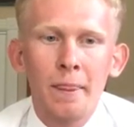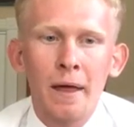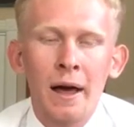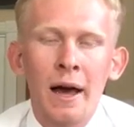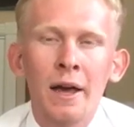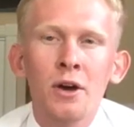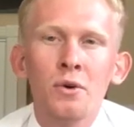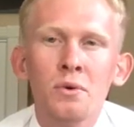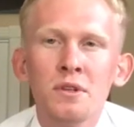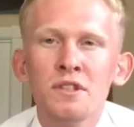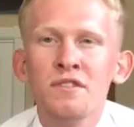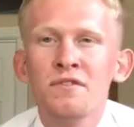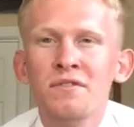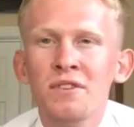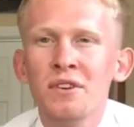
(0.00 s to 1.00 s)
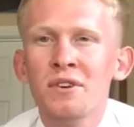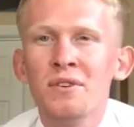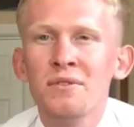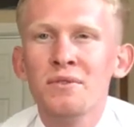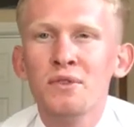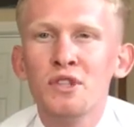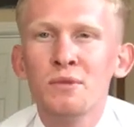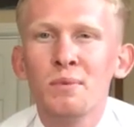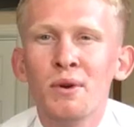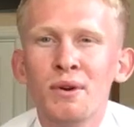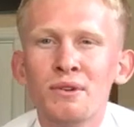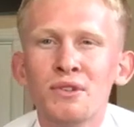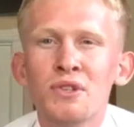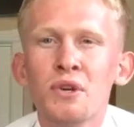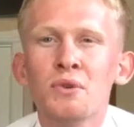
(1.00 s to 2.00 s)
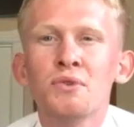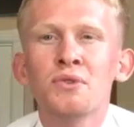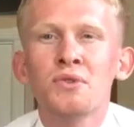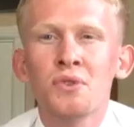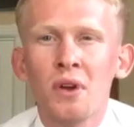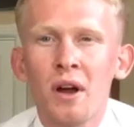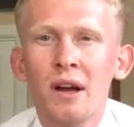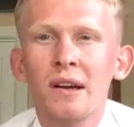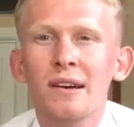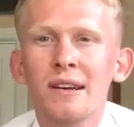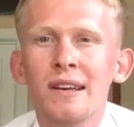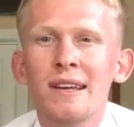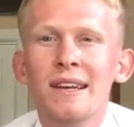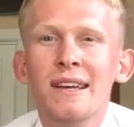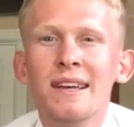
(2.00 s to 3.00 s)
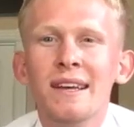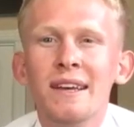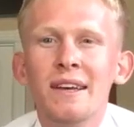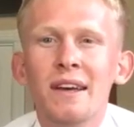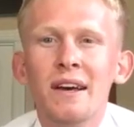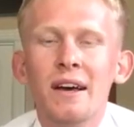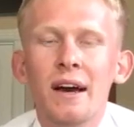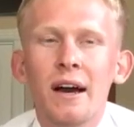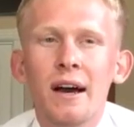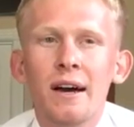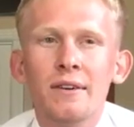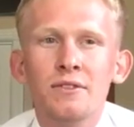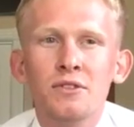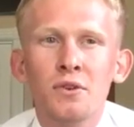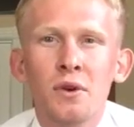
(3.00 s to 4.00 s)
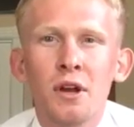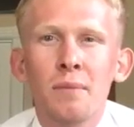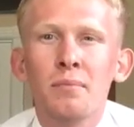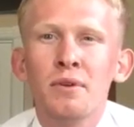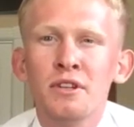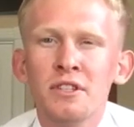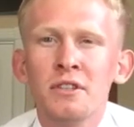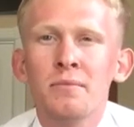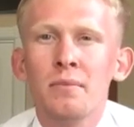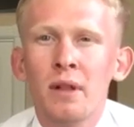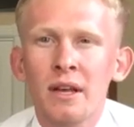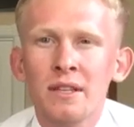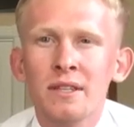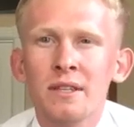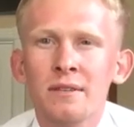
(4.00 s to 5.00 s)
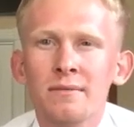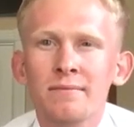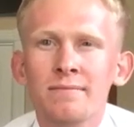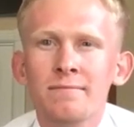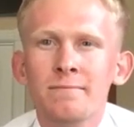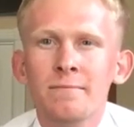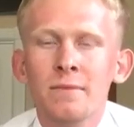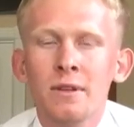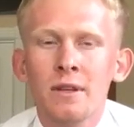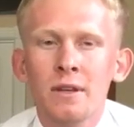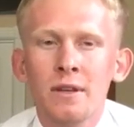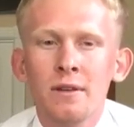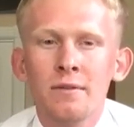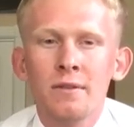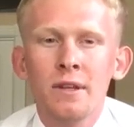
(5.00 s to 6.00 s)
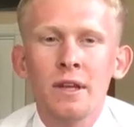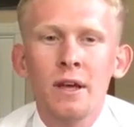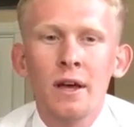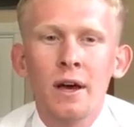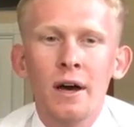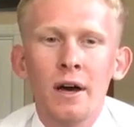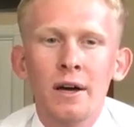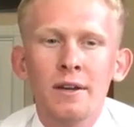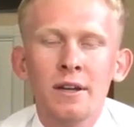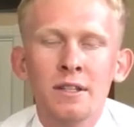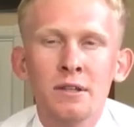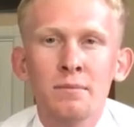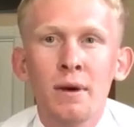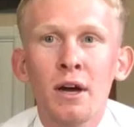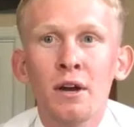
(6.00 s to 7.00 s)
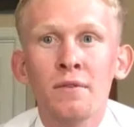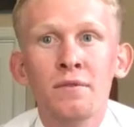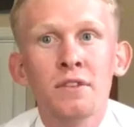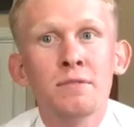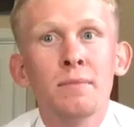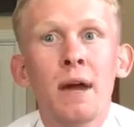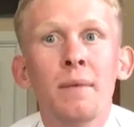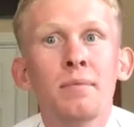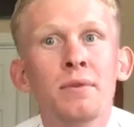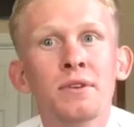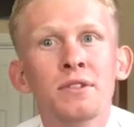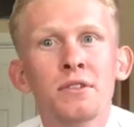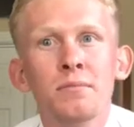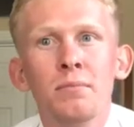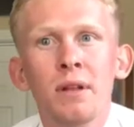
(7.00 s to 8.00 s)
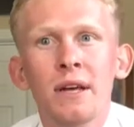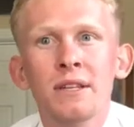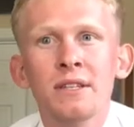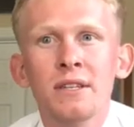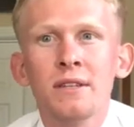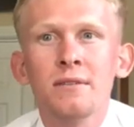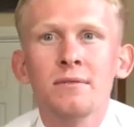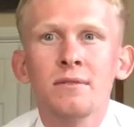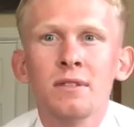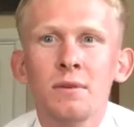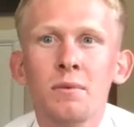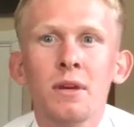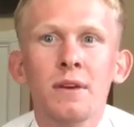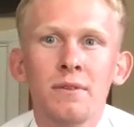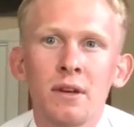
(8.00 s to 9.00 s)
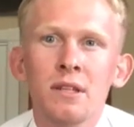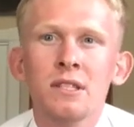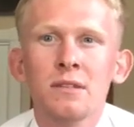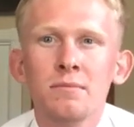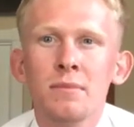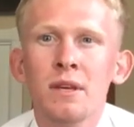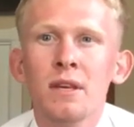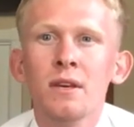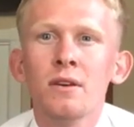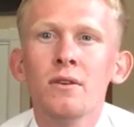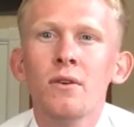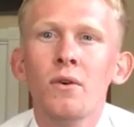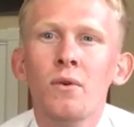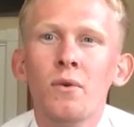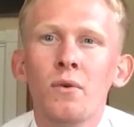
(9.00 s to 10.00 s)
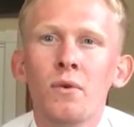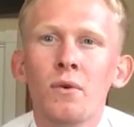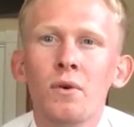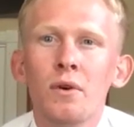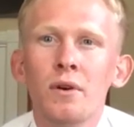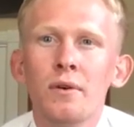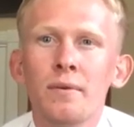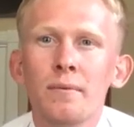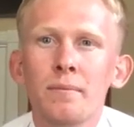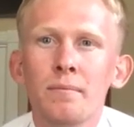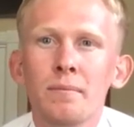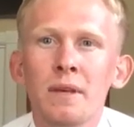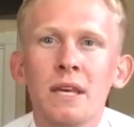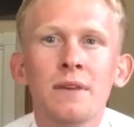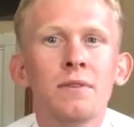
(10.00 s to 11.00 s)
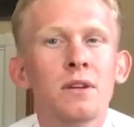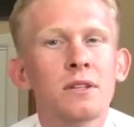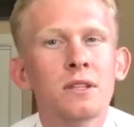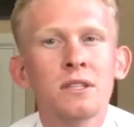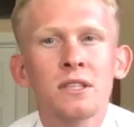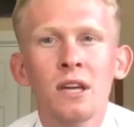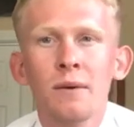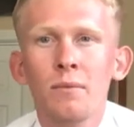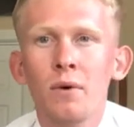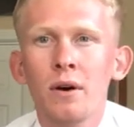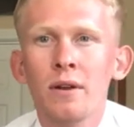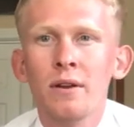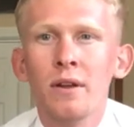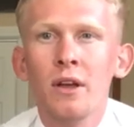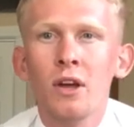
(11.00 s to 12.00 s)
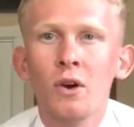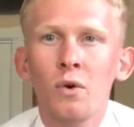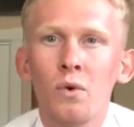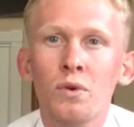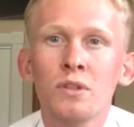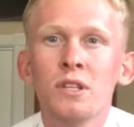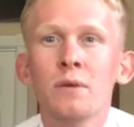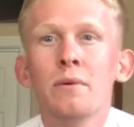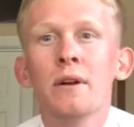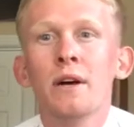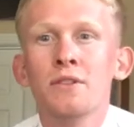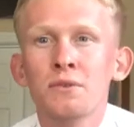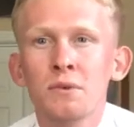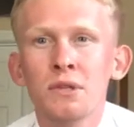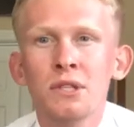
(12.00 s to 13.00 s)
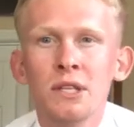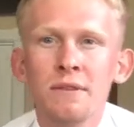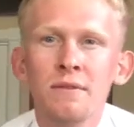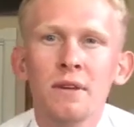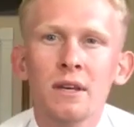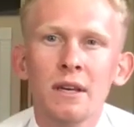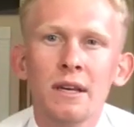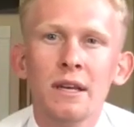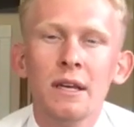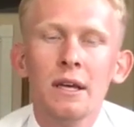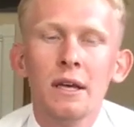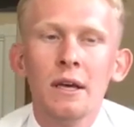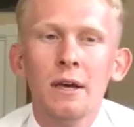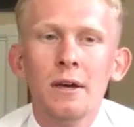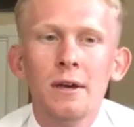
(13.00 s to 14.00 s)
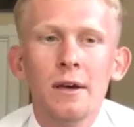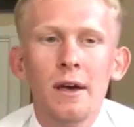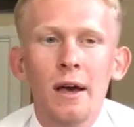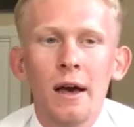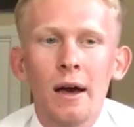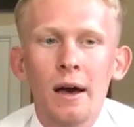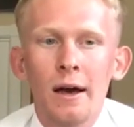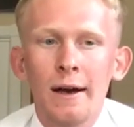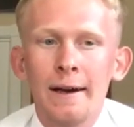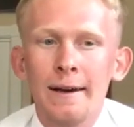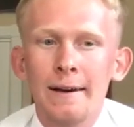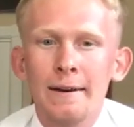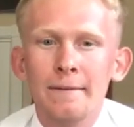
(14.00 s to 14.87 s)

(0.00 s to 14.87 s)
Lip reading: I always feel the Spirit so strong during a priesthood blessing. It doesn't matter if it's my priesthood blessing, someone giving it to me, or me giving it to someone, or someone else receiving it.